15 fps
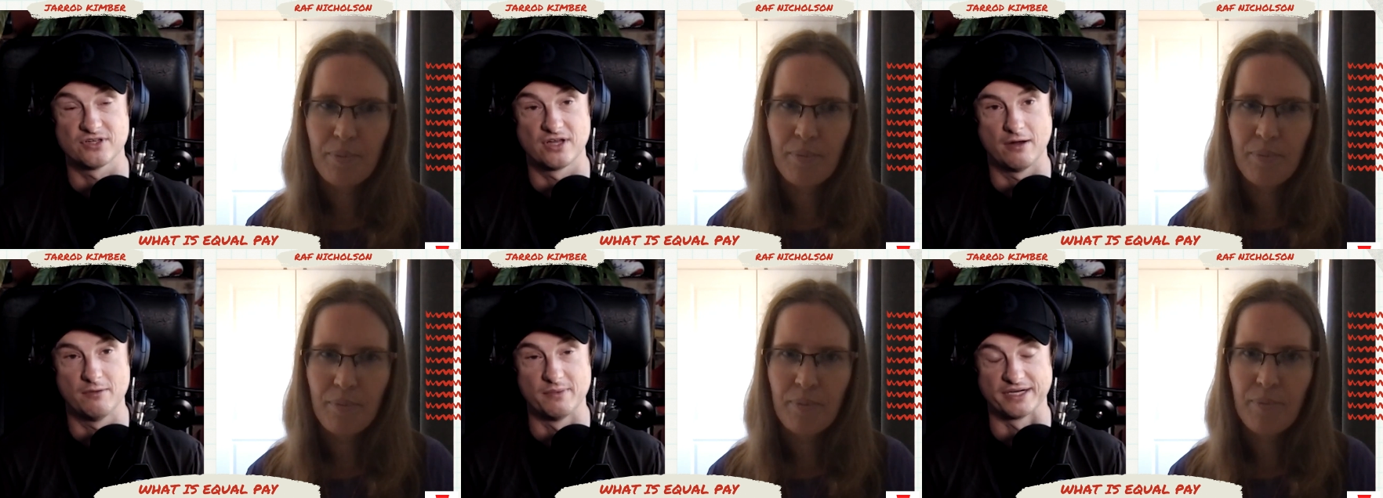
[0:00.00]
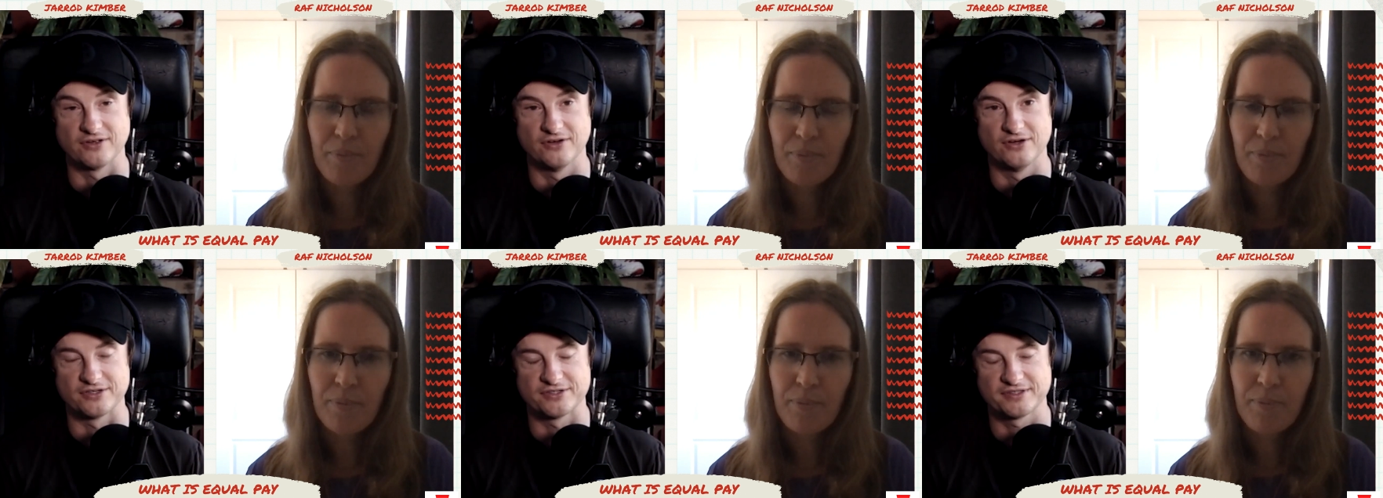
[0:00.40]
Speaker 1: oh my
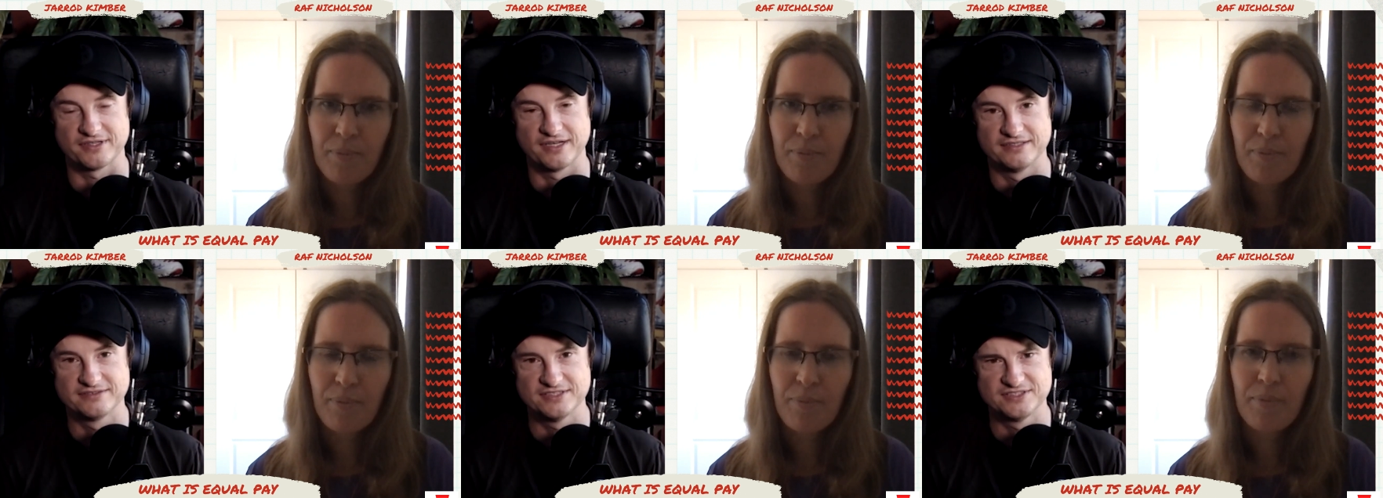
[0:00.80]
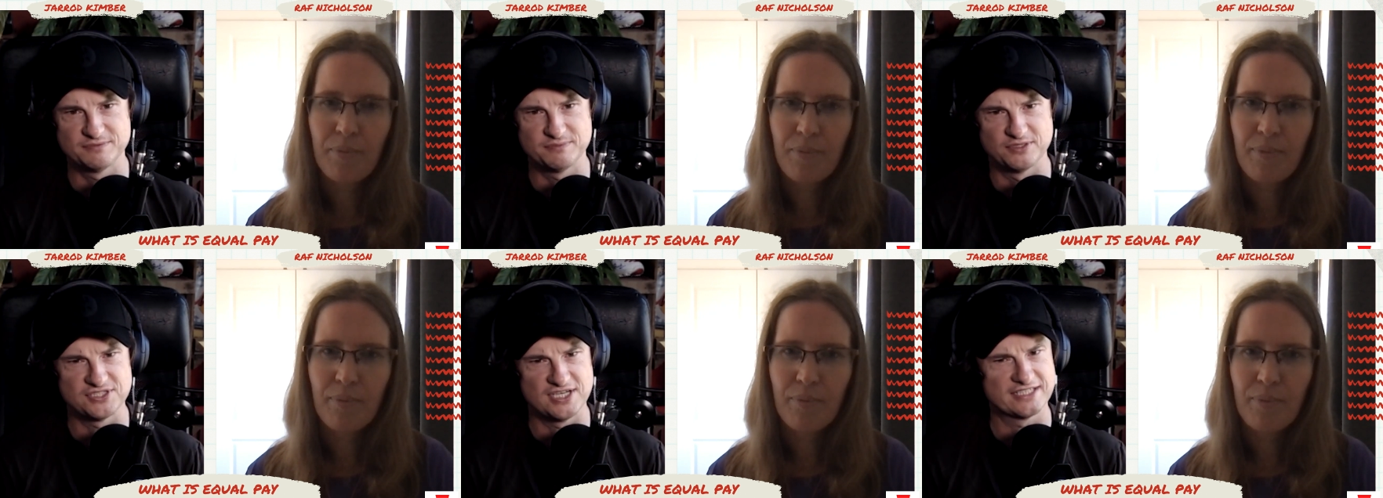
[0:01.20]
god, uh, does this
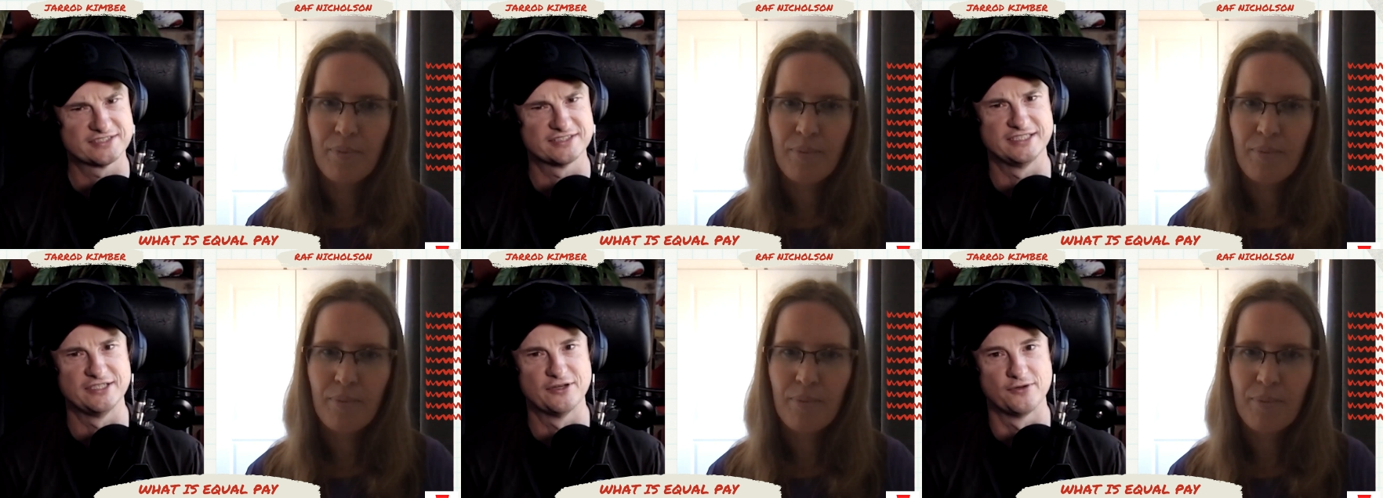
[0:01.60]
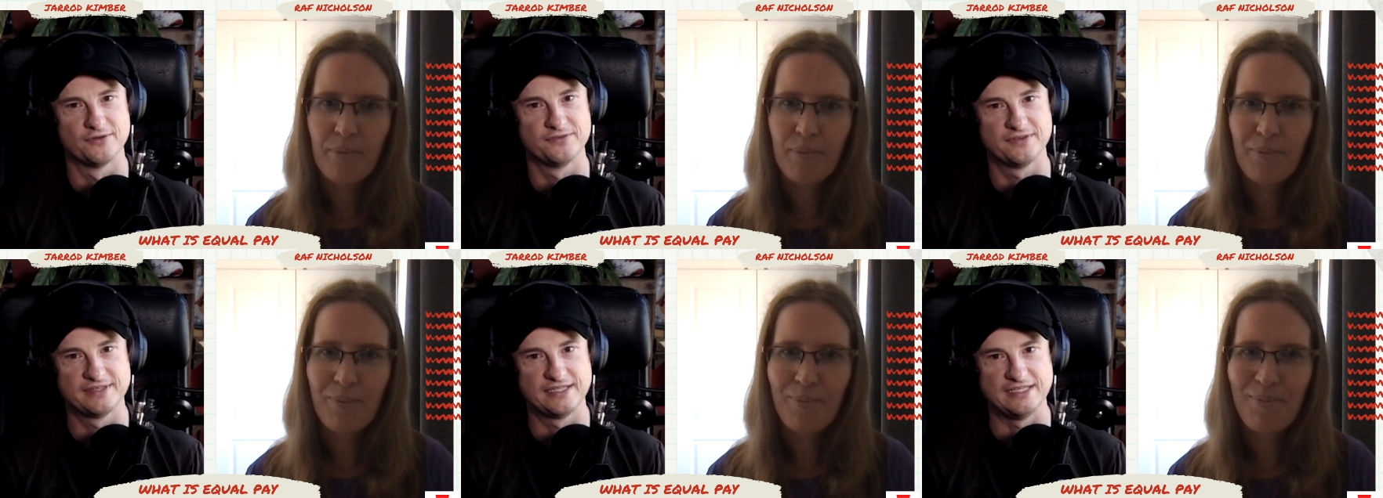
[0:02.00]
person actually know
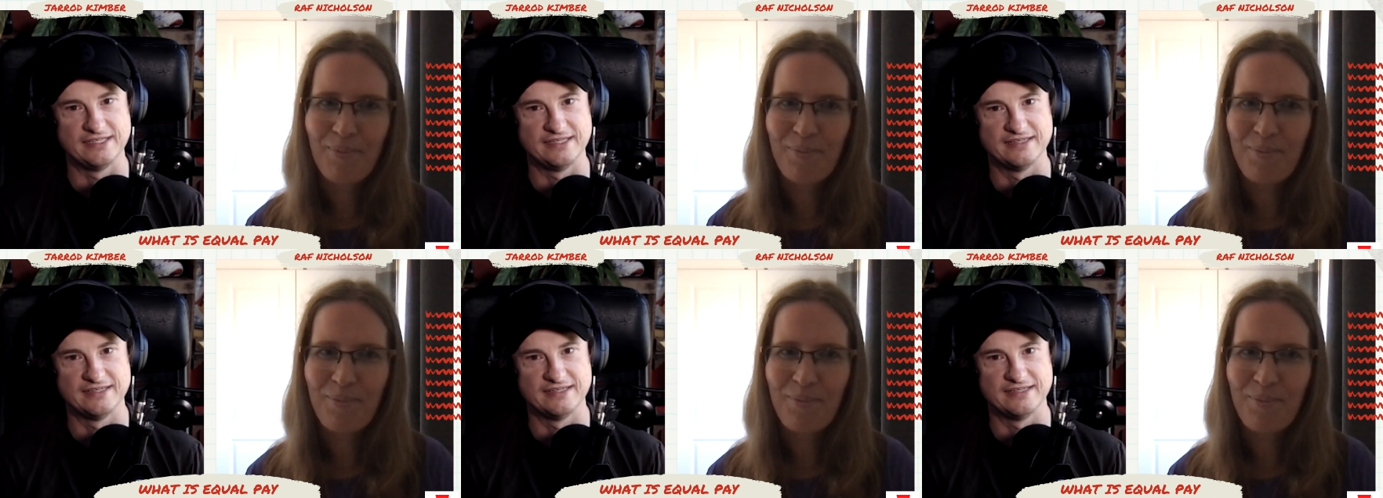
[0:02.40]
the